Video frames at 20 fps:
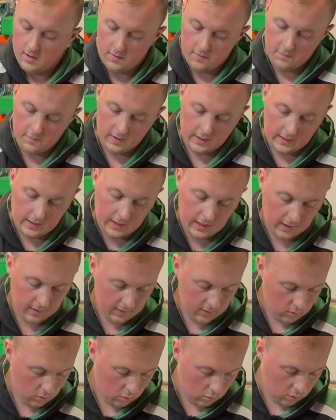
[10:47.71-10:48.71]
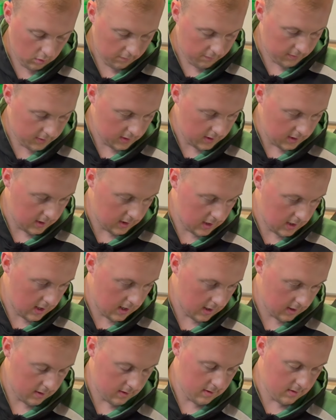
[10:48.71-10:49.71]
filling in all of
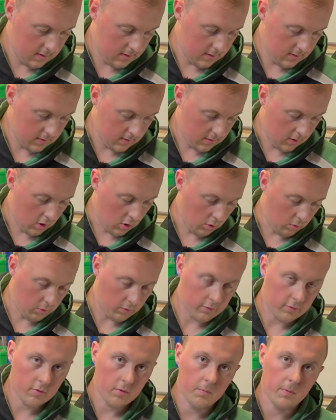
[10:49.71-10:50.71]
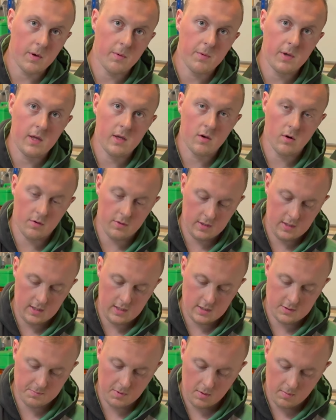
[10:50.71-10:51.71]
the holes from where we got
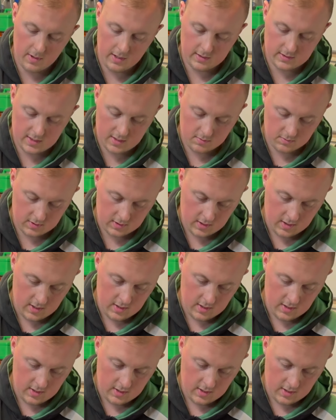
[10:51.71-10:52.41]
the spot welds out.